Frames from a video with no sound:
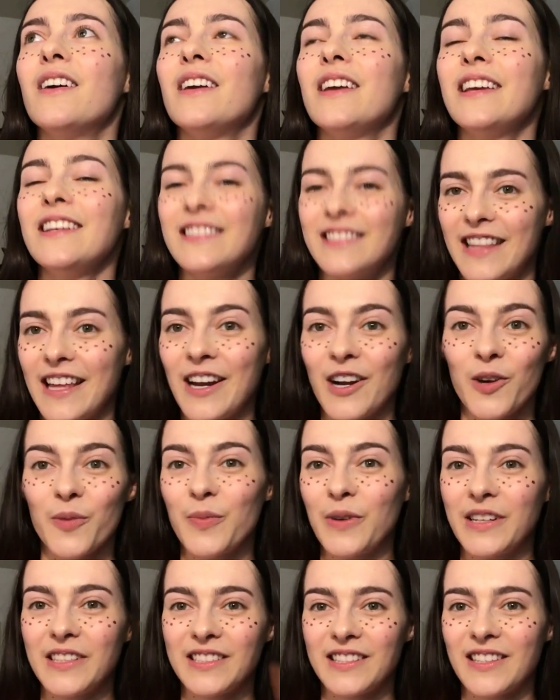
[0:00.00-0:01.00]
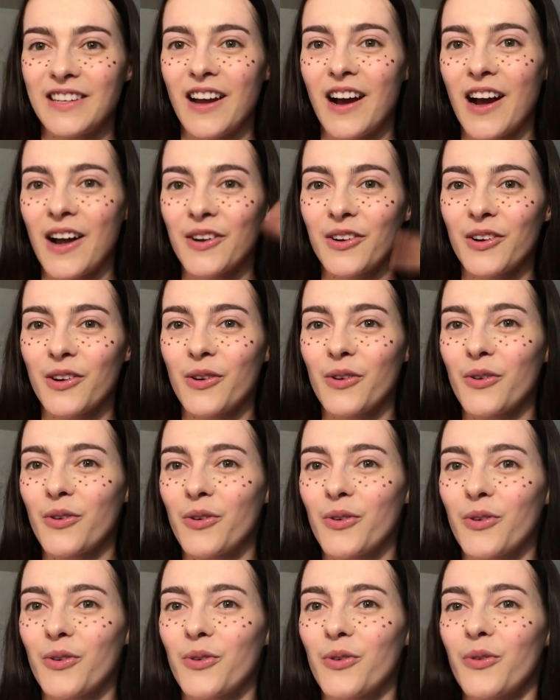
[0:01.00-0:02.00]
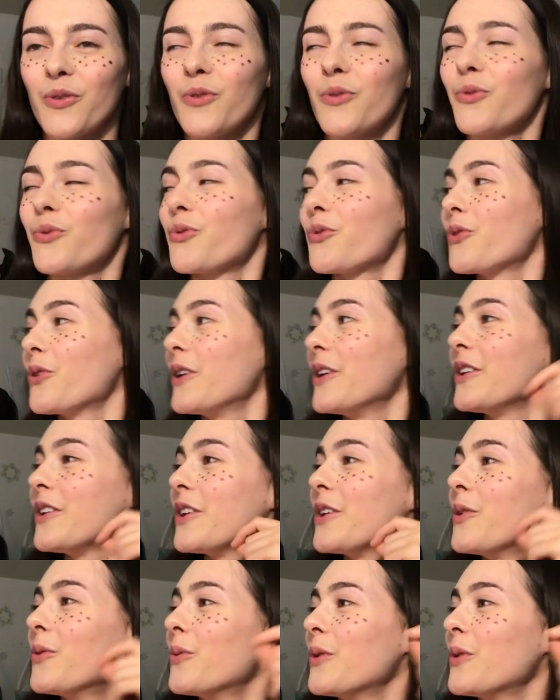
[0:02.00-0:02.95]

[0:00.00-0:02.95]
he's there, but he's not really